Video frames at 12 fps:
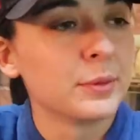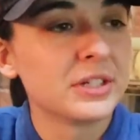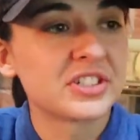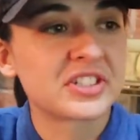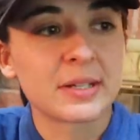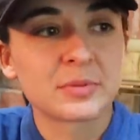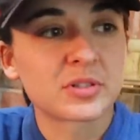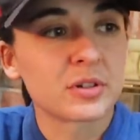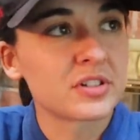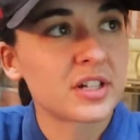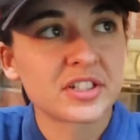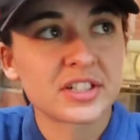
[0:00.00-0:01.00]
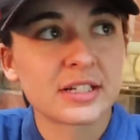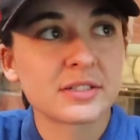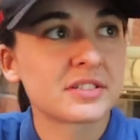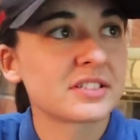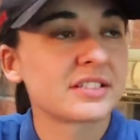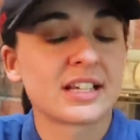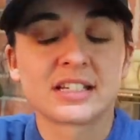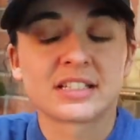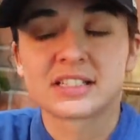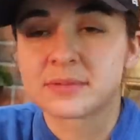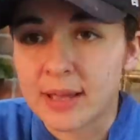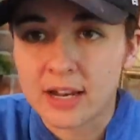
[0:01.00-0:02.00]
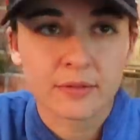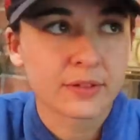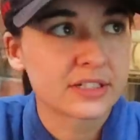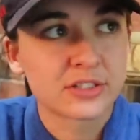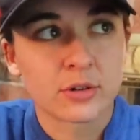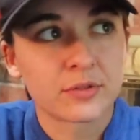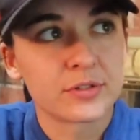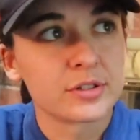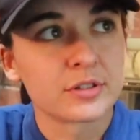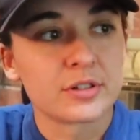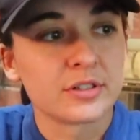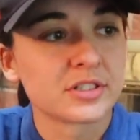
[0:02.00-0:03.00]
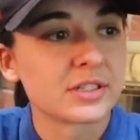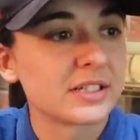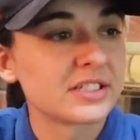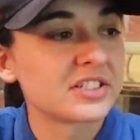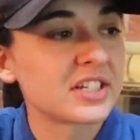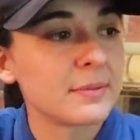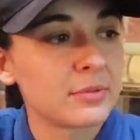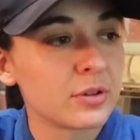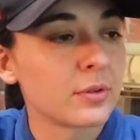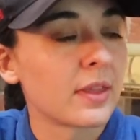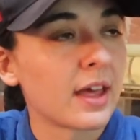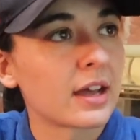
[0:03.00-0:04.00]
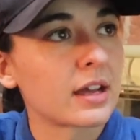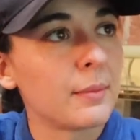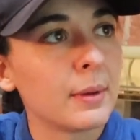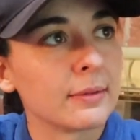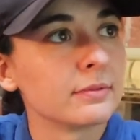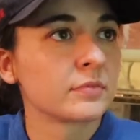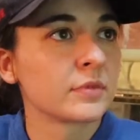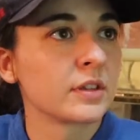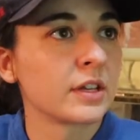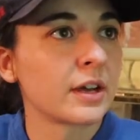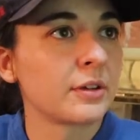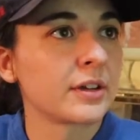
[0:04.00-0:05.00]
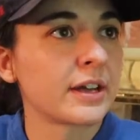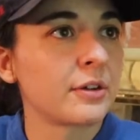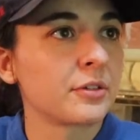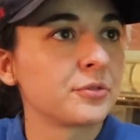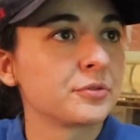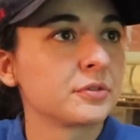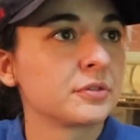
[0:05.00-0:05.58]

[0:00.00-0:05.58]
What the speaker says: We just keep scoring touchdowns, then it doesn't matter if they score field goals. So let's just keep doing that. Come on. Look out, look out.